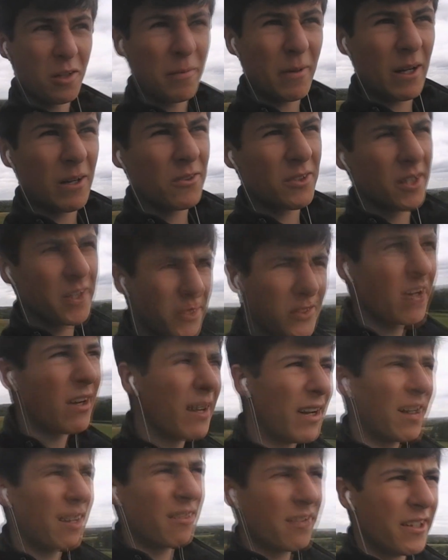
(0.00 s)
talk about, turns
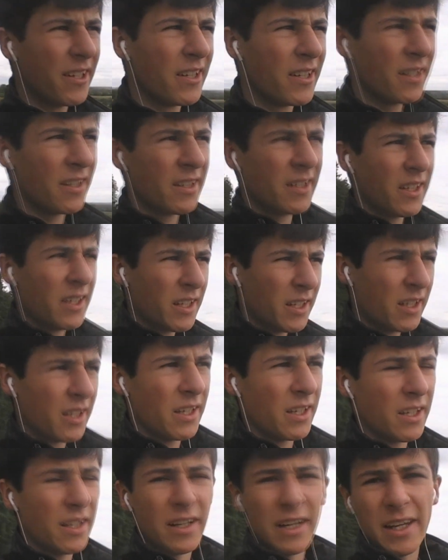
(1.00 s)
out
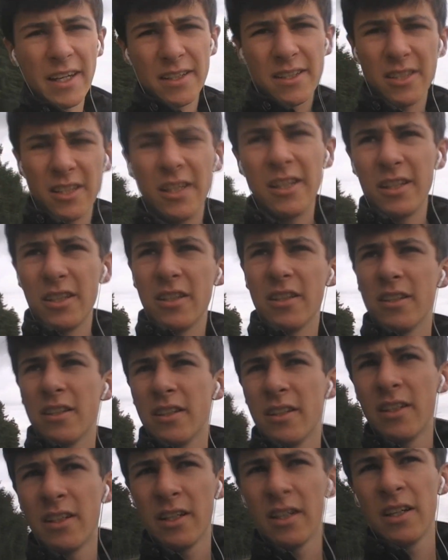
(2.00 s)
I had
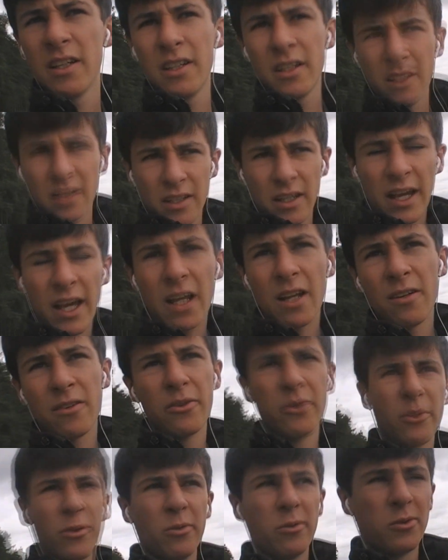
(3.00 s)
18
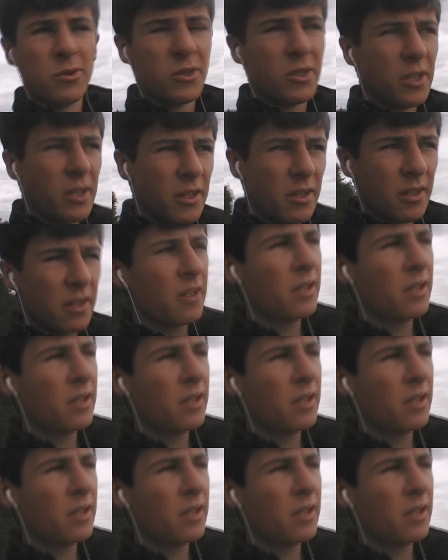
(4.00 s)
A-levels,